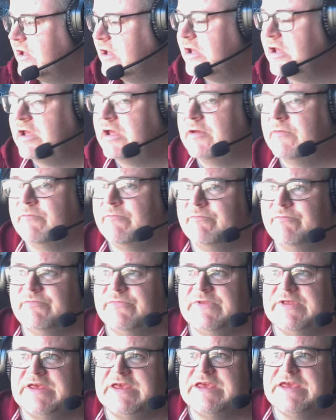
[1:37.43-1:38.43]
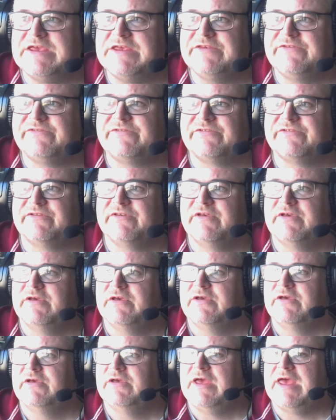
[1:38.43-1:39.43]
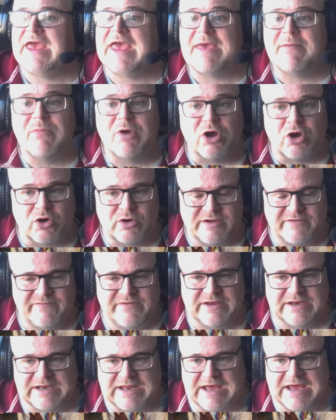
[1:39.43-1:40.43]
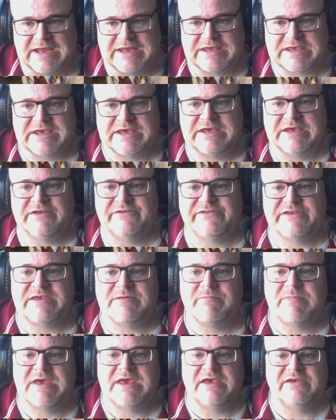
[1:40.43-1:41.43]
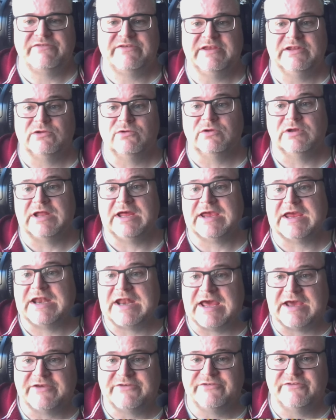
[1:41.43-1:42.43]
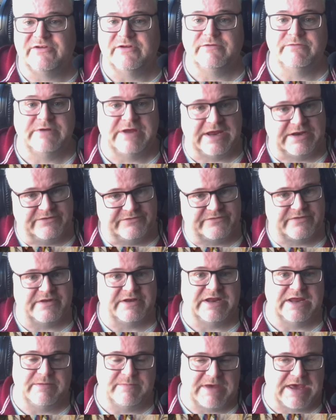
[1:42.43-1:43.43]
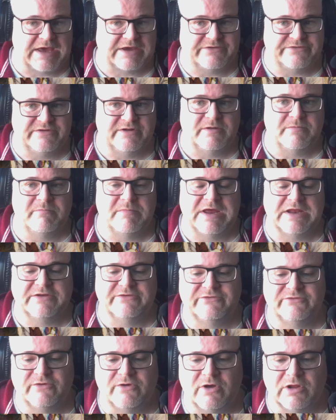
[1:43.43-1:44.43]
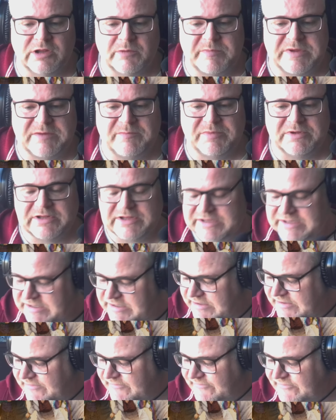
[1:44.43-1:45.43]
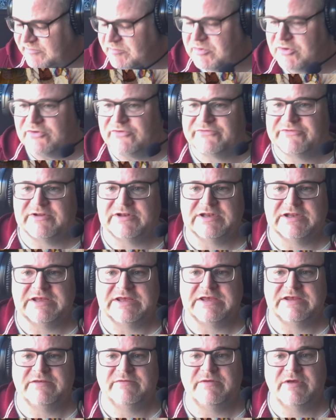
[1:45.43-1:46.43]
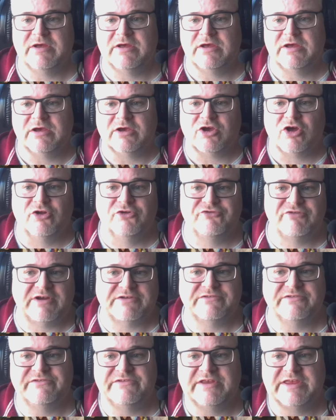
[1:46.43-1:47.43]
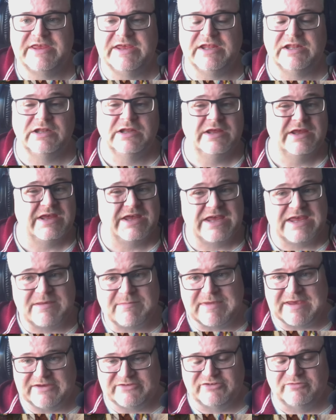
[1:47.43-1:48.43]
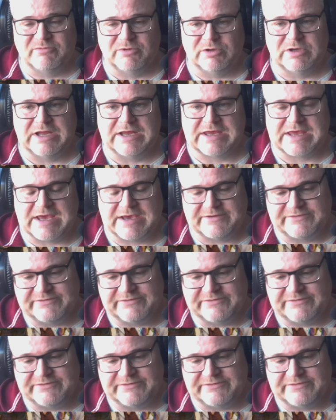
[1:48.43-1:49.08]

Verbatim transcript: Um, he's MO, if you like, is he makes it look like an accident, hence the name Accident Man. So, all the people that he is supposedly uh, contracted to kill, he makes them look like